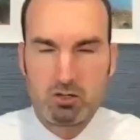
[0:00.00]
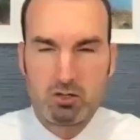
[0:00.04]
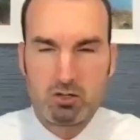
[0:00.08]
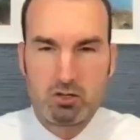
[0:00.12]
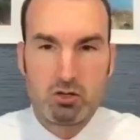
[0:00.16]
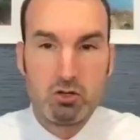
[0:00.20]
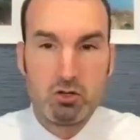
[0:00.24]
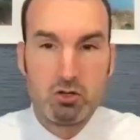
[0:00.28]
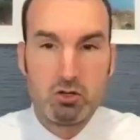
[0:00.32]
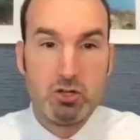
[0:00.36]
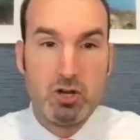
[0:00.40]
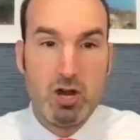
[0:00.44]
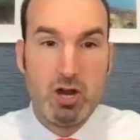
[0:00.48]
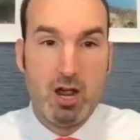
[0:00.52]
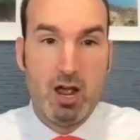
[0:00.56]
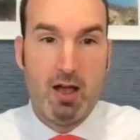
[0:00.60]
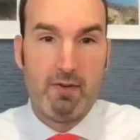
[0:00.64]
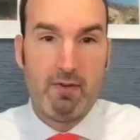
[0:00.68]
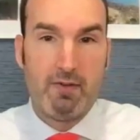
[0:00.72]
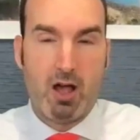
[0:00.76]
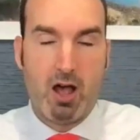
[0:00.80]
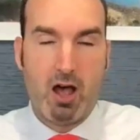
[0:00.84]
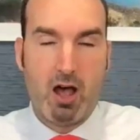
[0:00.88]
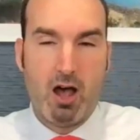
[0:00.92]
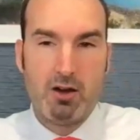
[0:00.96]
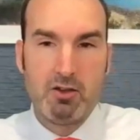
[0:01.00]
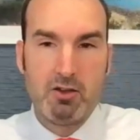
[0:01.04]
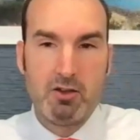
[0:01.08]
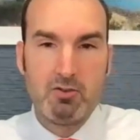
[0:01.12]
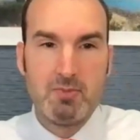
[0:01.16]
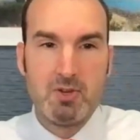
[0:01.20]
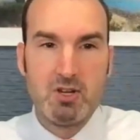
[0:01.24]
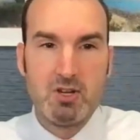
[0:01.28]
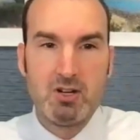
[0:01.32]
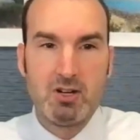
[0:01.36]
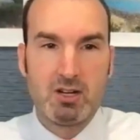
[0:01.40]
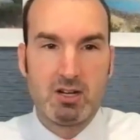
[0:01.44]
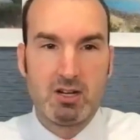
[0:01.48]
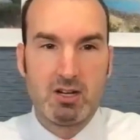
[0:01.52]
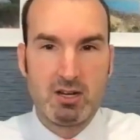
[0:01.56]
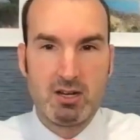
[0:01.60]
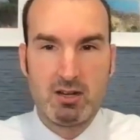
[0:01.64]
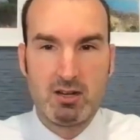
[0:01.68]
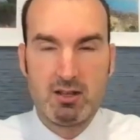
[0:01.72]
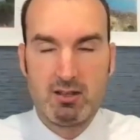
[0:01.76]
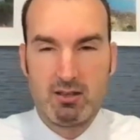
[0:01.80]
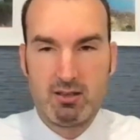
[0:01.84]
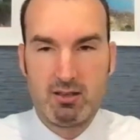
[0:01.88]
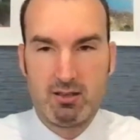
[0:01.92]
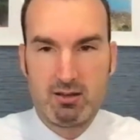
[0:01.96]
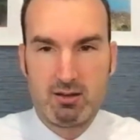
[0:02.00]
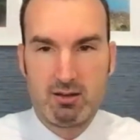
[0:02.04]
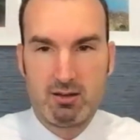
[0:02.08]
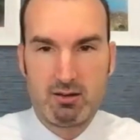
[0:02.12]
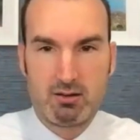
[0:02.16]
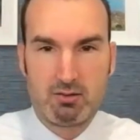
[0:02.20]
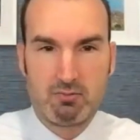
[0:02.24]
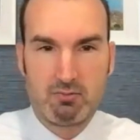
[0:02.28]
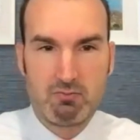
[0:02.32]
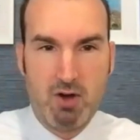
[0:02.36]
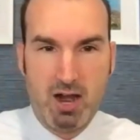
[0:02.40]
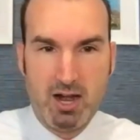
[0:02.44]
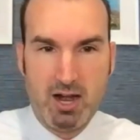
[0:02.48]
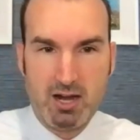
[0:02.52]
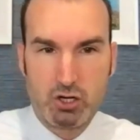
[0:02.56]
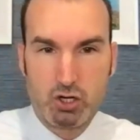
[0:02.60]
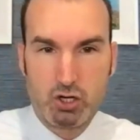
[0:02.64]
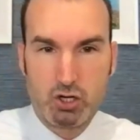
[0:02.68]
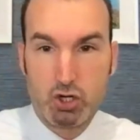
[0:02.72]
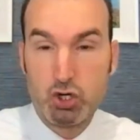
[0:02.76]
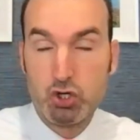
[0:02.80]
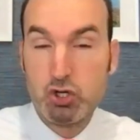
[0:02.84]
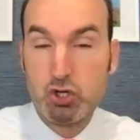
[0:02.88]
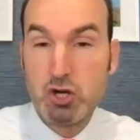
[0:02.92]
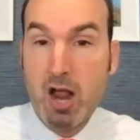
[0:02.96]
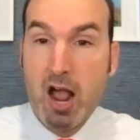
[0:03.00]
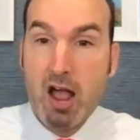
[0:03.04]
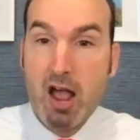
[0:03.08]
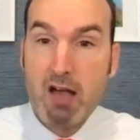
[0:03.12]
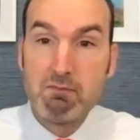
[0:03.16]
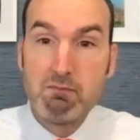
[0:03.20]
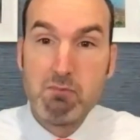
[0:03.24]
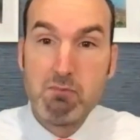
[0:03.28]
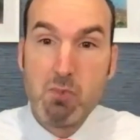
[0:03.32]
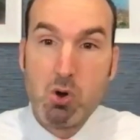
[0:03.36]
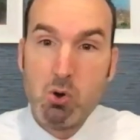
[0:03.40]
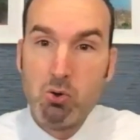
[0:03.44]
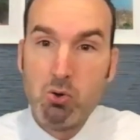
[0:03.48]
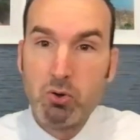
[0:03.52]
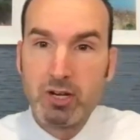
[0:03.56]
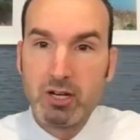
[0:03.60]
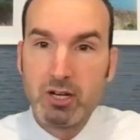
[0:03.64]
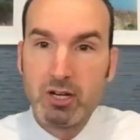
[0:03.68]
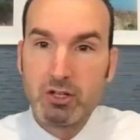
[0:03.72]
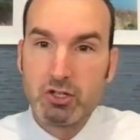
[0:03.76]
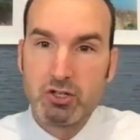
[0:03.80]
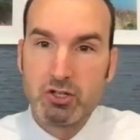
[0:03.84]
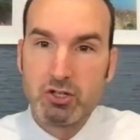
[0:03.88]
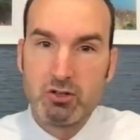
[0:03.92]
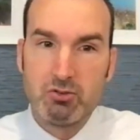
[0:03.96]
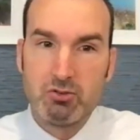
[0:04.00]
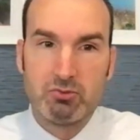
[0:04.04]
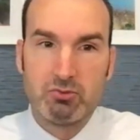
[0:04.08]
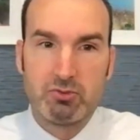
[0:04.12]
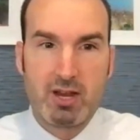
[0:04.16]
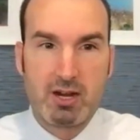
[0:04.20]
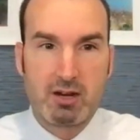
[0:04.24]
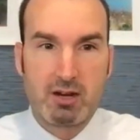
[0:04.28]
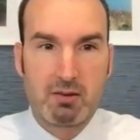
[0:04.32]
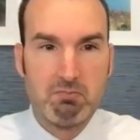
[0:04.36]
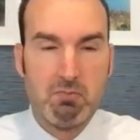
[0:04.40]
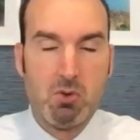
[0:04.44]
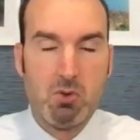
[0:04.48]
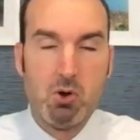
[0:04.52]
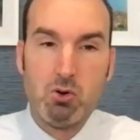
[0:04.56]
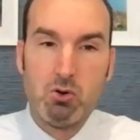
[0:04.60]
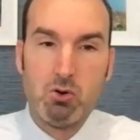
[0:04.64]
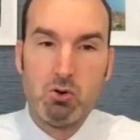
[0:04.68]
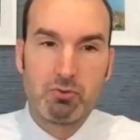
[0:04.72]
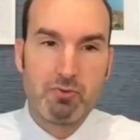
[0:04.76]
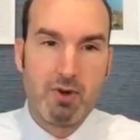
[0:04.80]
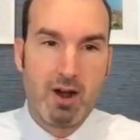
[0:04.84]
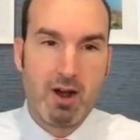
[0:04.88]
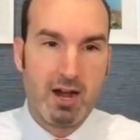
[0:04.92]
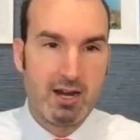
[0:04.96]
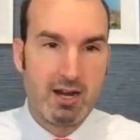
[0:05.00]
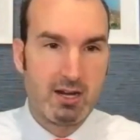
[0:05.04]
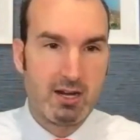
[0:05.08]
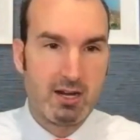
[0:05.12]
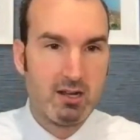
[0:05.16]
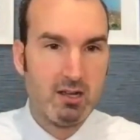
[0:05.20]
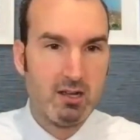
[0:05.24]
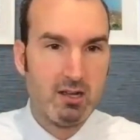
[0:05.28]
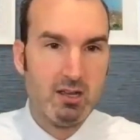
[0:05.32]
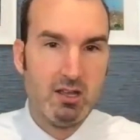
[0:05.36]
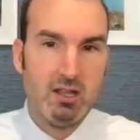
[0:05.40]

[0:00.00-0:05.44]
Could you have autoimmunity? right? Could you have mold issues? Like mold, right?